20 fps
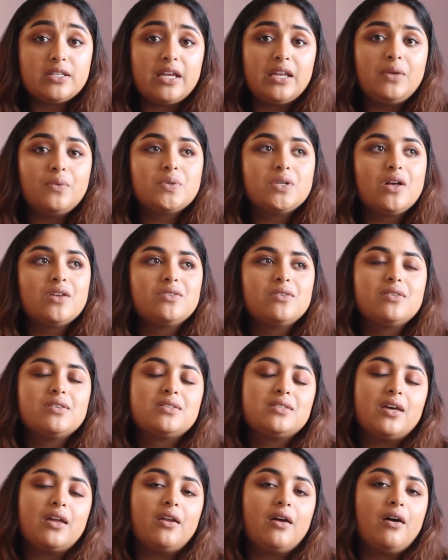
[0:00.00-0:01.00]
and he was also the
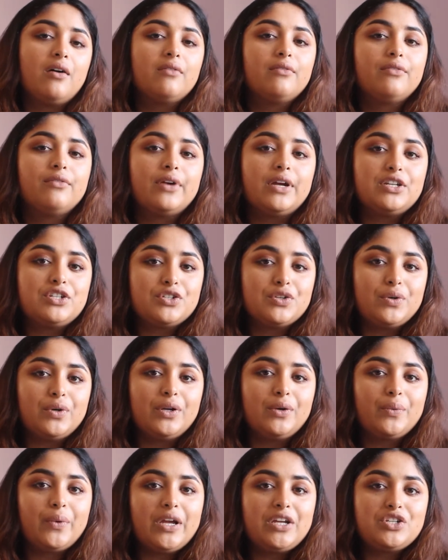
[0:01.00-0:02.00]
son of Rachel,
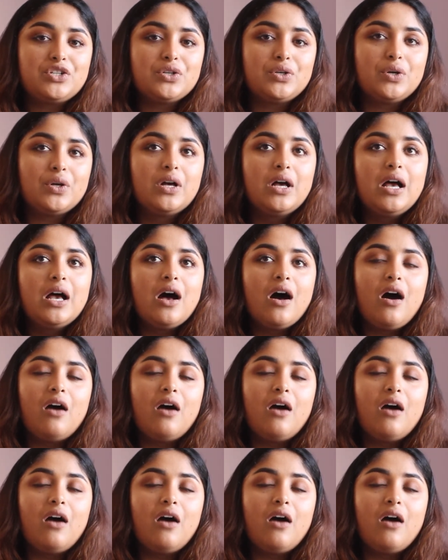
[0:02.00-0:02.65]
and Rachel,